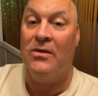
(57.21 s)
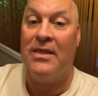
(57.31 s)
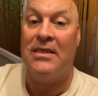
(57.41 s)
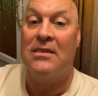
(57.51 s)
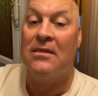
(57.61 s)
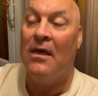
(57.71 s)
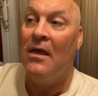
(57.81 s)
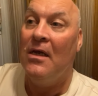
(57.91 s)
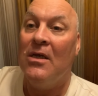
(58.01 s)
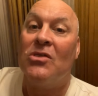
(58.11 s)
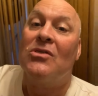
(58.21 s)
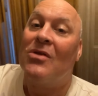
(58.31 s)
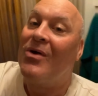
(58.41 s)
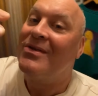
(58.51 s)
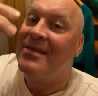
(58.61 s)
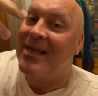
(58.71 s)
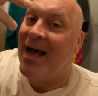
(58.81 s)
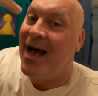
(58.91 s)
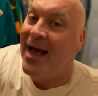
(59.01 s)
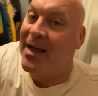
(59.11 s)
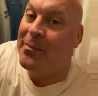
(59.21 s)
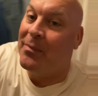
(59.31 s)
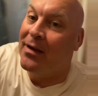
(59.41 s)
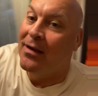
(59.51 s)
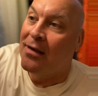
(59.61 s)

to this Sondheim